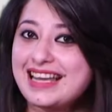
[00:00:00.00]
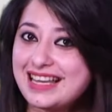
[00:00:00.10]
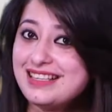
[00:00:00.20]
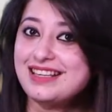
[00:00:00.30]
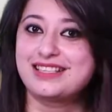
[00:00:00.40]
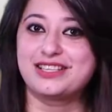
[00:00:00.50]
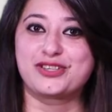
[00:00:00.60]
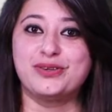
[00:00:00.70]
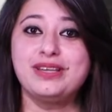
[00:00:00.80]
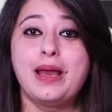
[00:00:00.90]
In
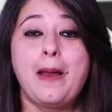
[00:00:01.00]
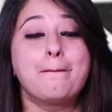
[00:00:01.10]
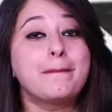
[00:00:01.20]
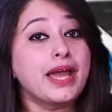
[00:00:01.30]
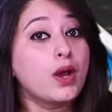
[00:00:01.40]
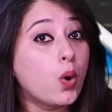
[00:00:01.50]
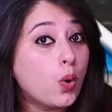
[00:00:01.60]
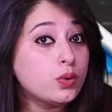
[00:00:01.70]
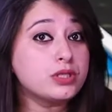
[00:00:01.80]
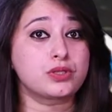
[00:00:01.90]
addition, my
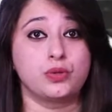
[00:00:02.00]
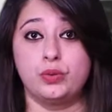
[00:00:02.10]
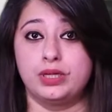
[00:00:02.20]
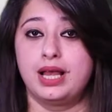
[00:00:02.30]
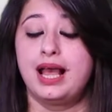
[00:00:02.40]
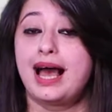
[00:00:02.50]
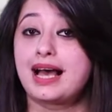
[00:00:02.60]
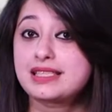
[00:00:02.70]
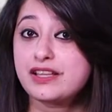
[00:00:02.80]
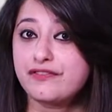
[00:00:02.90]
whole school
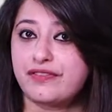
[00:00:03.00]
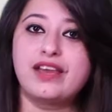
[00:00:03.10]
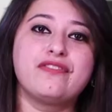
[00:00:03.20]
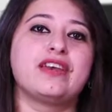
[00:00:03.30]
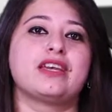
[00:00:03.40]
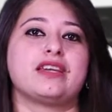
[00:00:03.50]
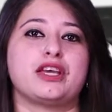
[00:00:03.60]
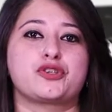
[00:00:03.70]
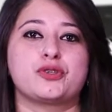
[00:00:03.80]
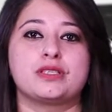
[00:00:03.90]
has the Wi-Fi
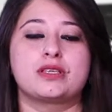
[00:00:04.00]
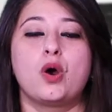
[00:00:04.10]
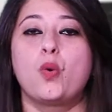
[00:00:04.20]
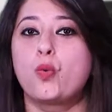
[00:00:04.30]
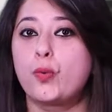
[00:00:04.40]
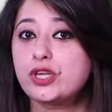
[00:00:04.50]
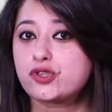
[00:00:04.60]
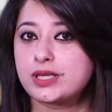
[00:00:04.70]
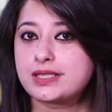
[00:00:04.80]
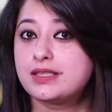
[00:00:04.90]
connections,
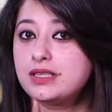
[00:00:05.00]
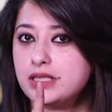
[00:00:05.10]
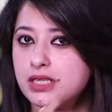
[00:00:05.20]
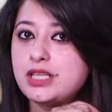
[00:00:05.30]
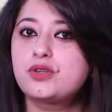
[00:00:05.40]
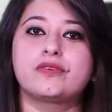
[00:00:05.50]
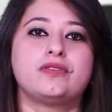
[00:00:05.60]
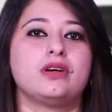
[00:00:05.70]
which is the need of